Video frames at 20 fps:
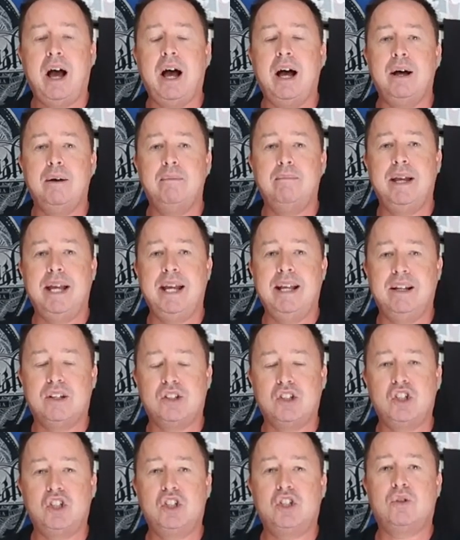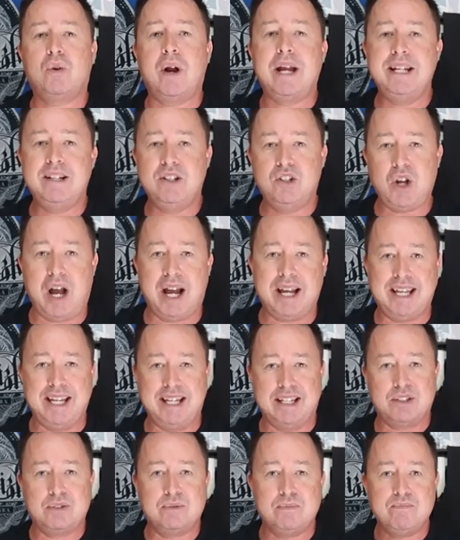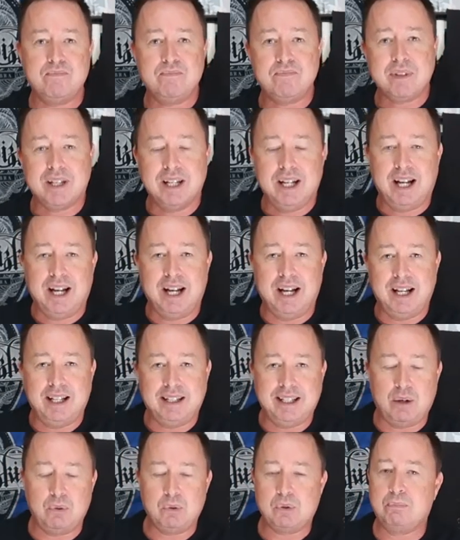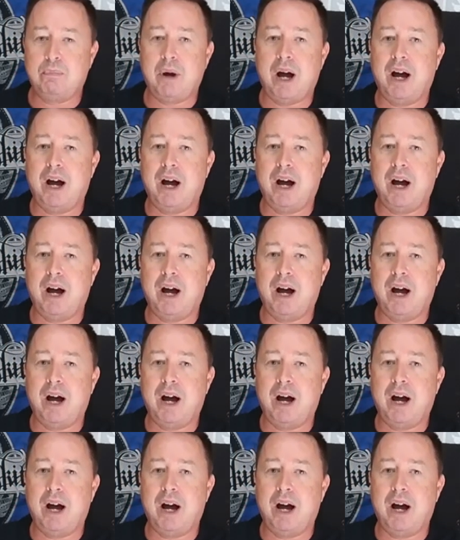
in a straitjacket. That was